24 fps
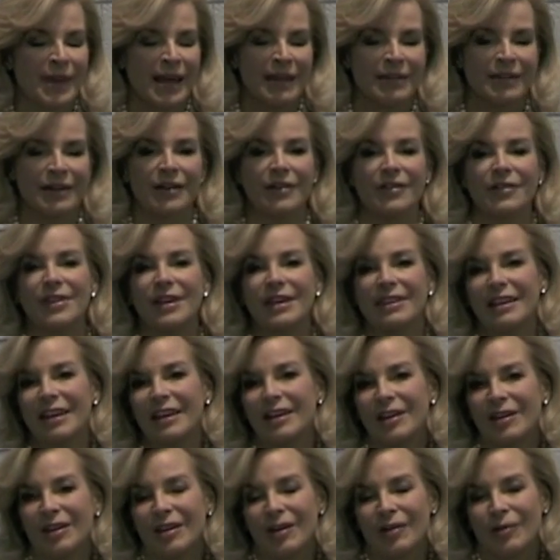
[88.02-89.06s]
The other thing
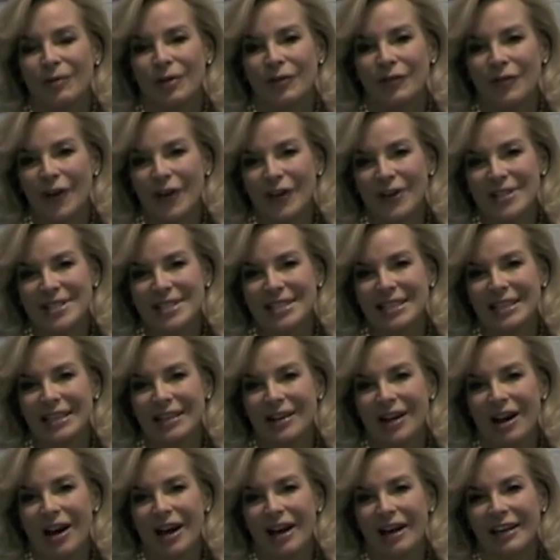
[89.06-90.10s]
that we're focusing
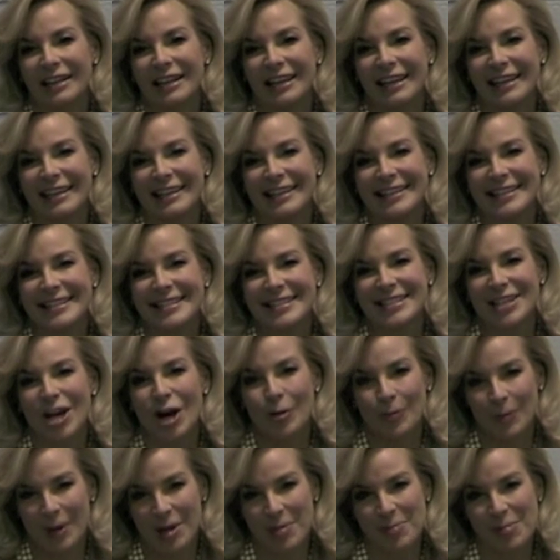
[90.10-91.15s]
on is
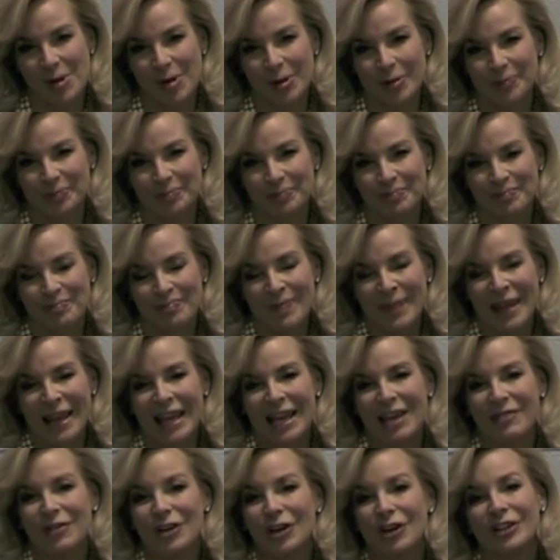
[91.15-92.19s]
our people.
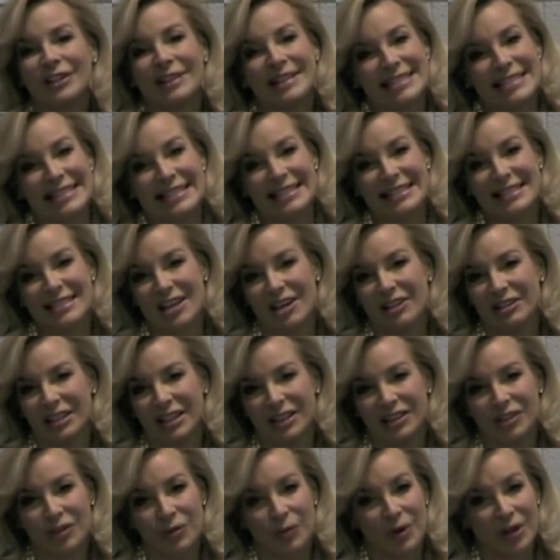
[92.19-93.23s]
If you're a leasing consultant
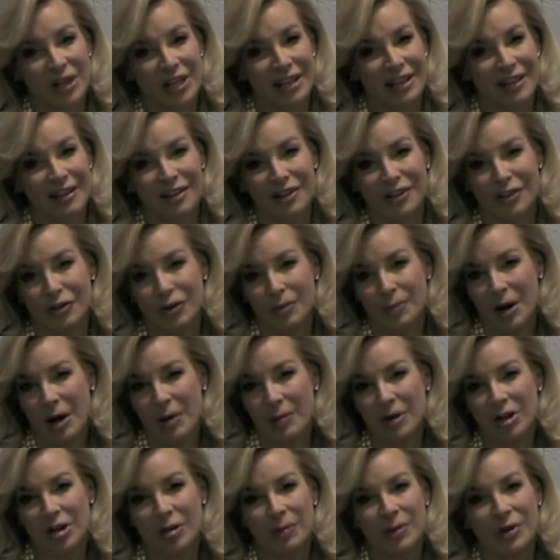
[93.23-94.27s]
and you're working in a new
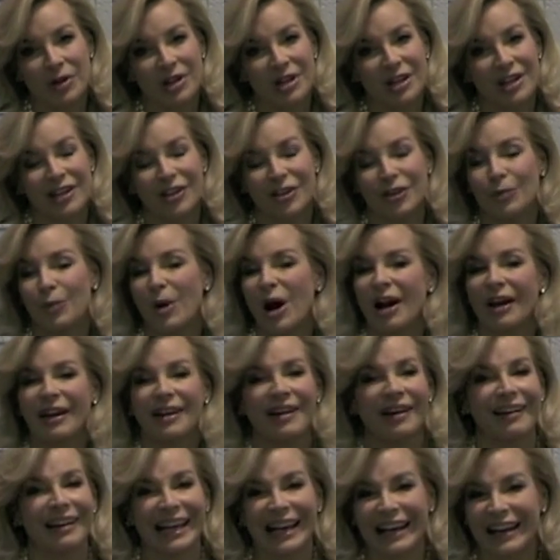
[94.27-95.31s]
apartment community, you're
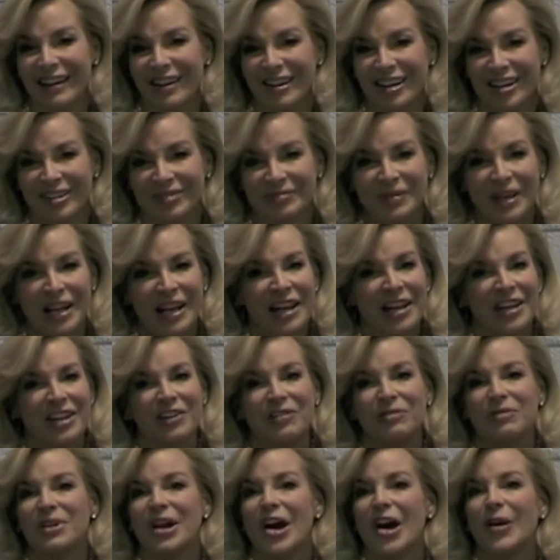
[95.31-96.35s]
walking on air.
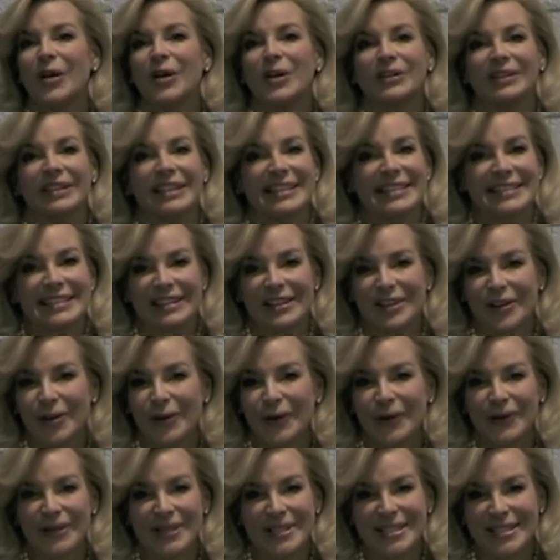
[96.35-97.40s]
You know you're leasing the
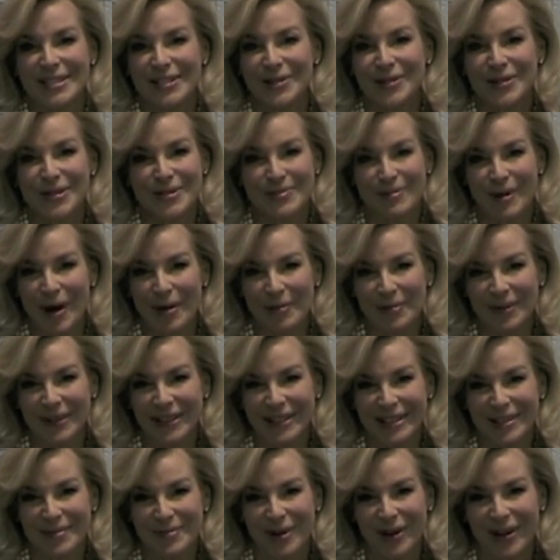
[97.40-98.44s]
coolest, newest property
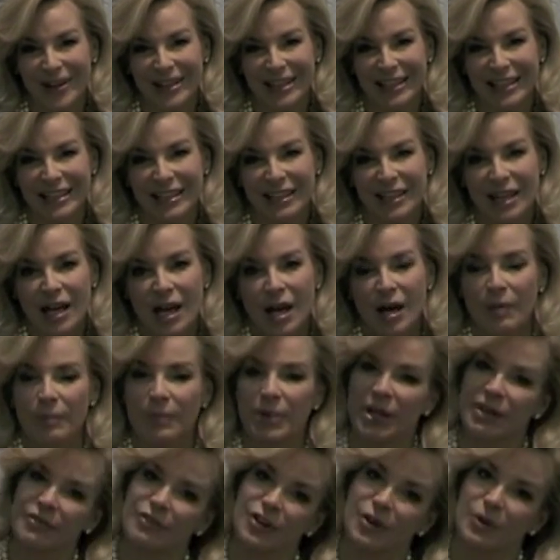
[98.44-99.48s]
in the market.
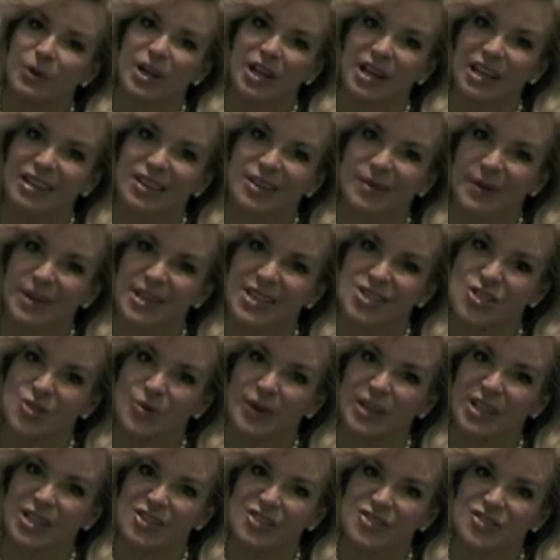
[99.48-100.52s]
But if you're working at the one that's
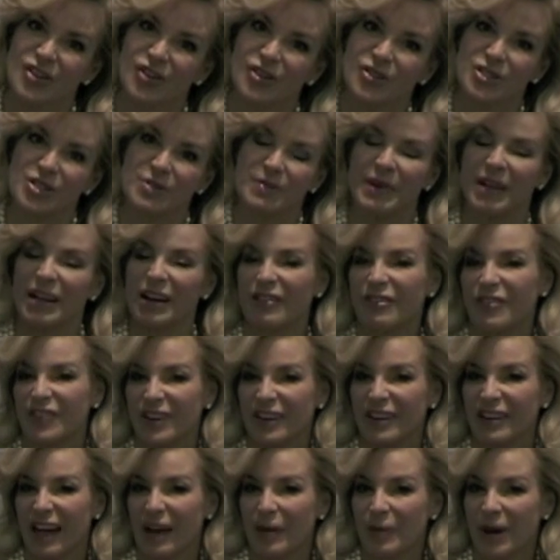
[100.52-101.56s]
20 years old, you may not
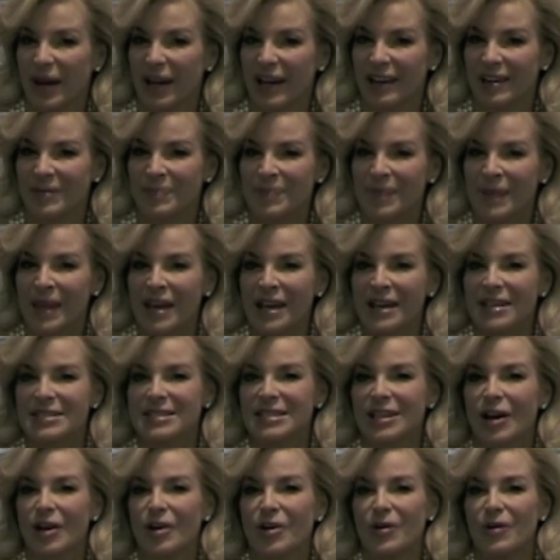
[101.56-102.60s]
feel that way.
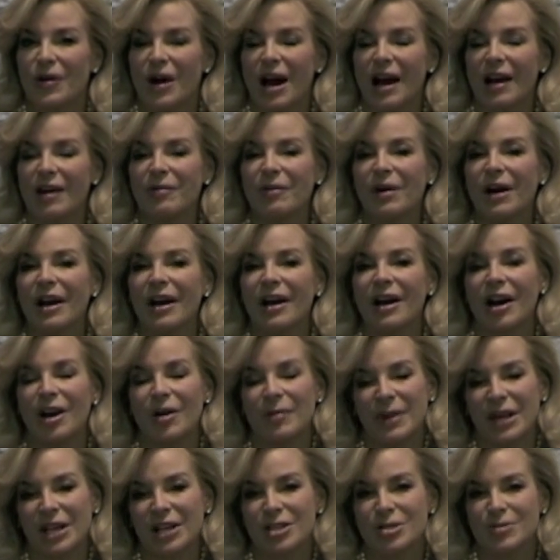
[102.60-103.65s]
So I want our
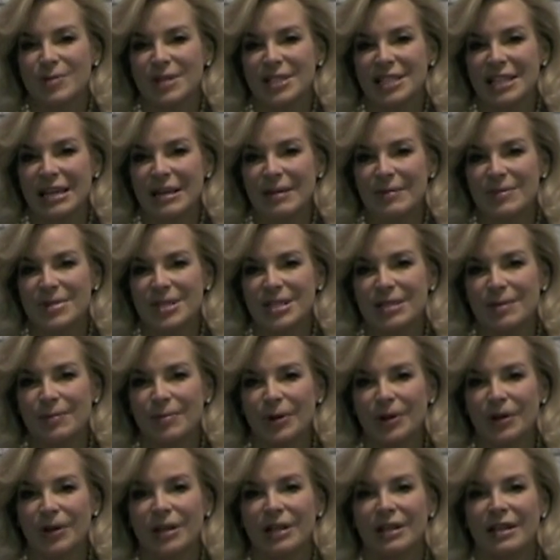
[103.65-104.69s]
management teams to
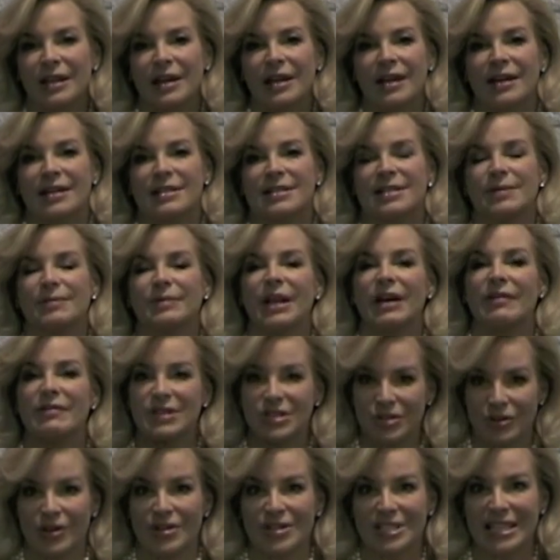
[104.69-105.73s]
put some love
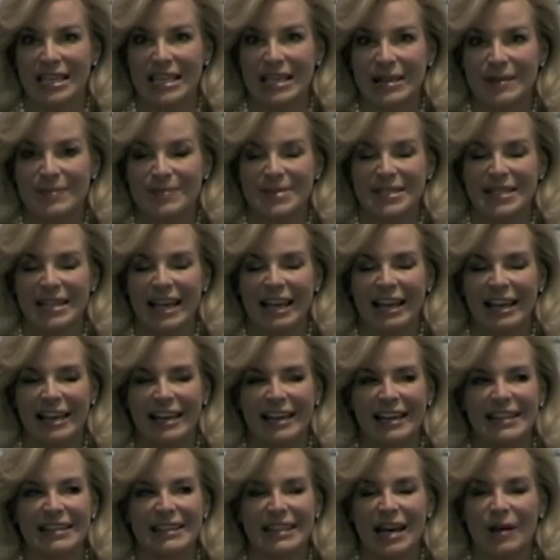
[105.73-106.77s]
into our teams.
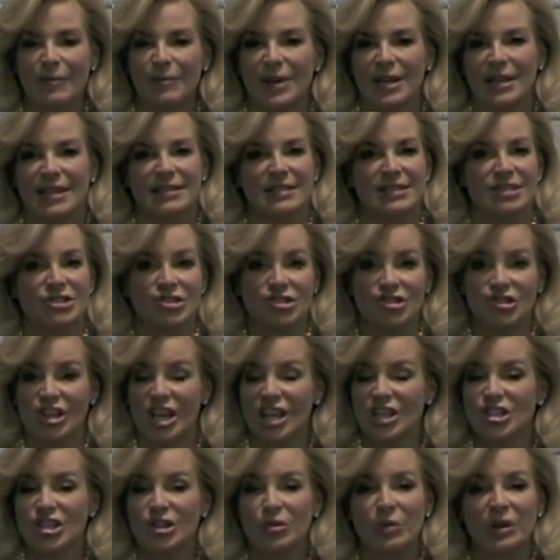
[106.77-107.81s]
And that means
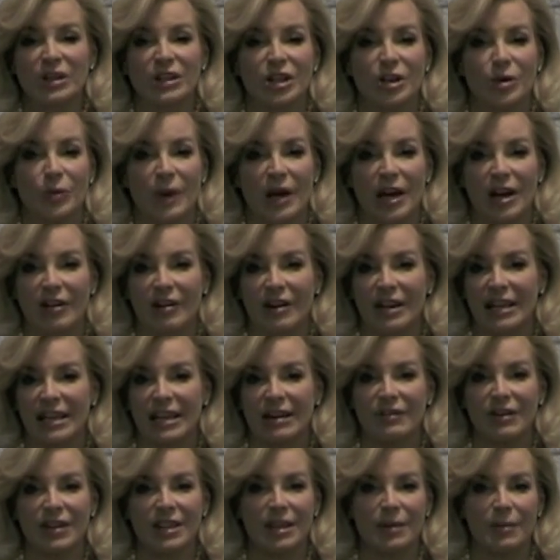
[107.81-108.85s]
changing what they're wearing,
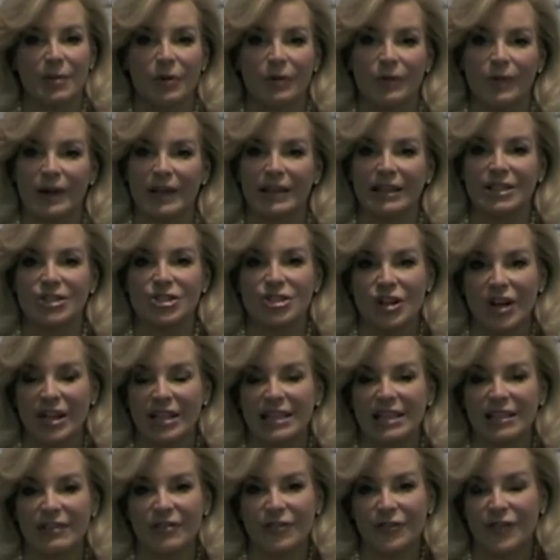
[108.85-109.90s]
giving them a really
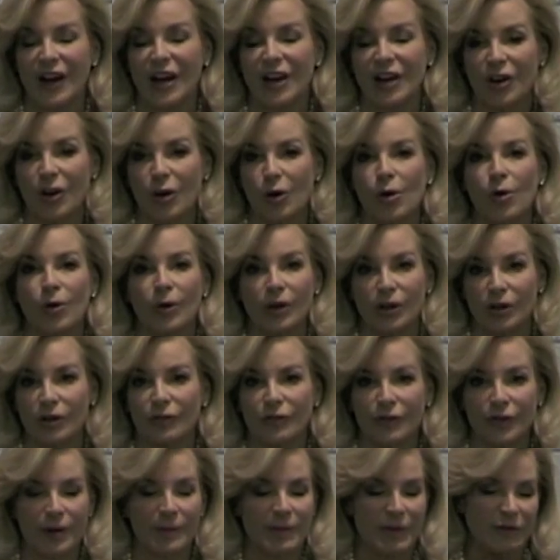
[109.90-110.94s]
trendy, fun, cool
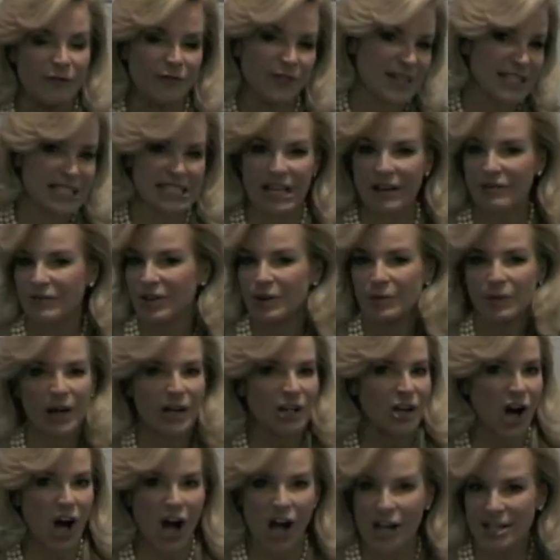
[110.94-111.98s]
uniform that fits
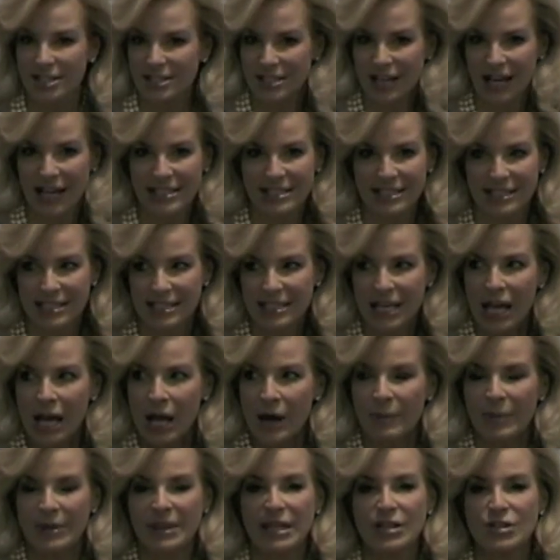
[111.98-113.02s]
everyone, all sizes,
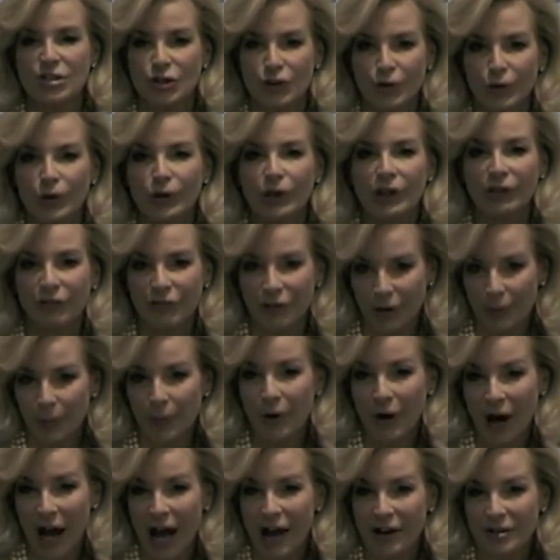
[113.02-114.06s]
but they truly feel
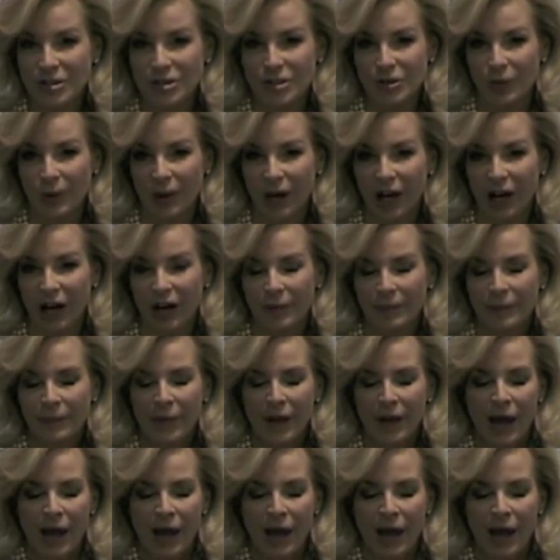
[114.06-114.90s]
proud to wear.